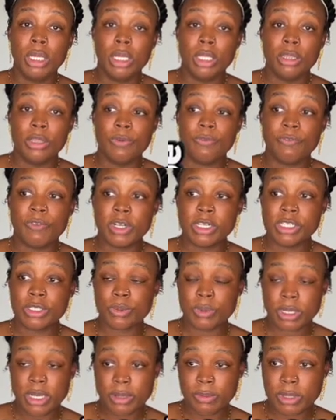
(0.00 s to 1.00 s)
The first
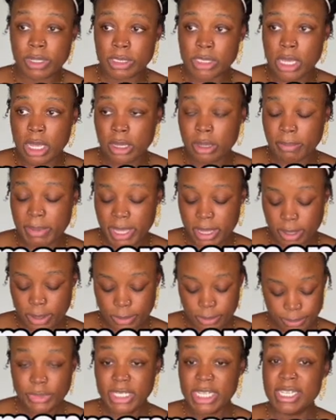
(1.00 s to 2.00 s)
one I want to talk
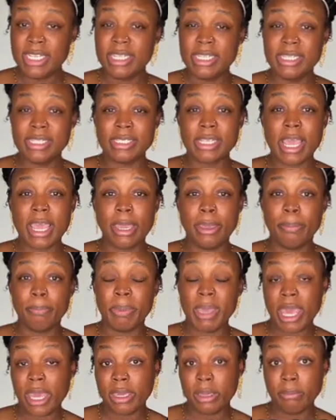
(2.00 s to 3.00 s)
about is a
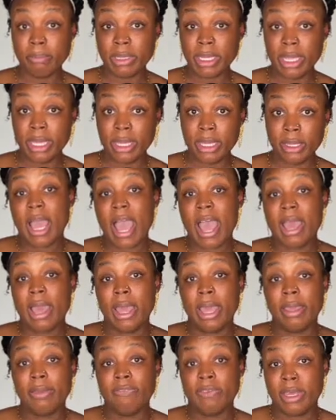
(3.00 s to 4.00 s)
pack and play.
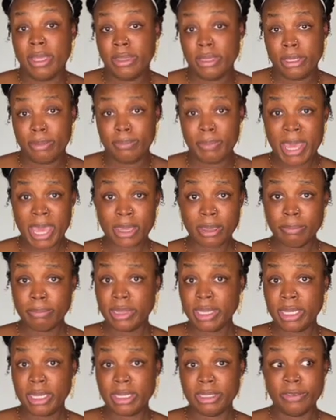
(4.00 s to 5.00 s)
I find the pack and
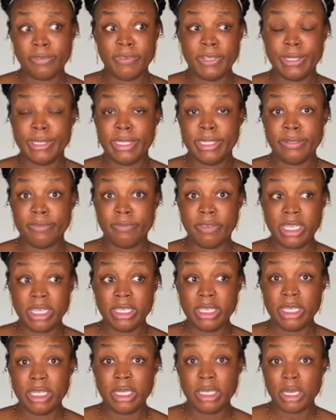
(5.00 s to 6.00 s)
play is very
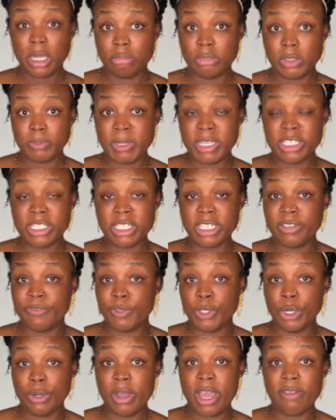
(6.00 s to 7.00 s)
convenient, especially if
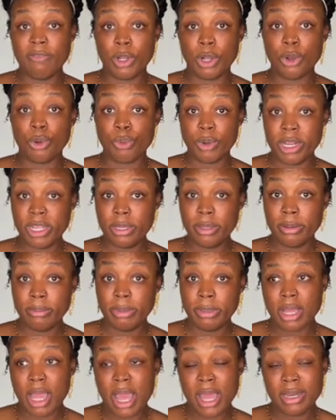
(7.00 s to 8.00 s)
you don't have a
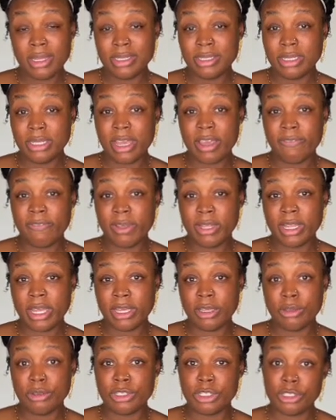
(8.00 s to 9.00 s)
crib. Honestly, I feel
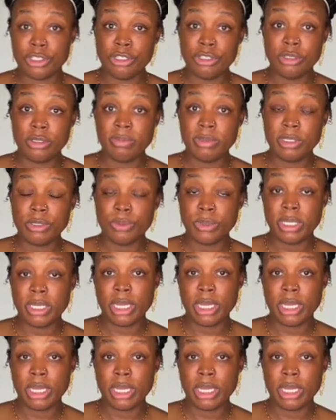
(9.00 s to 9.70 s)
like you should choose between